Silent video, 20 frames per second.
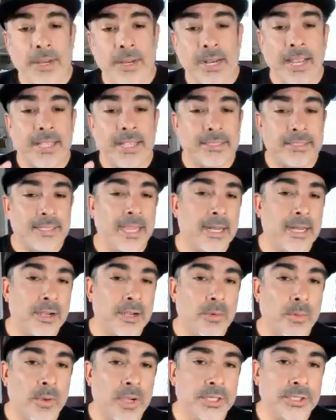to ask Dan a
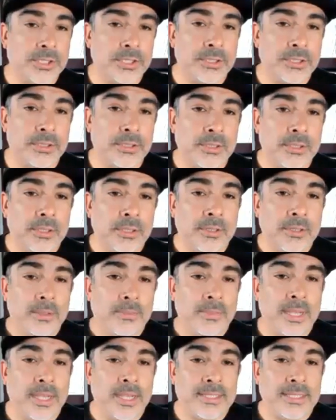question
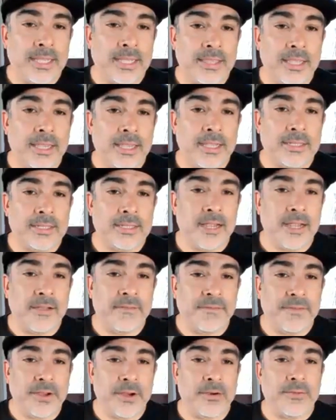because I think it's
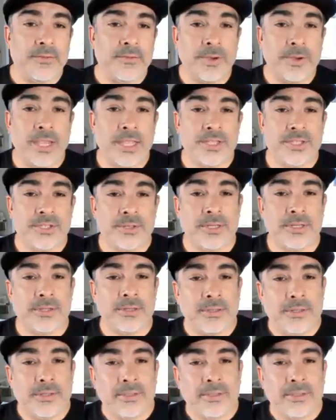not fair if we answer it.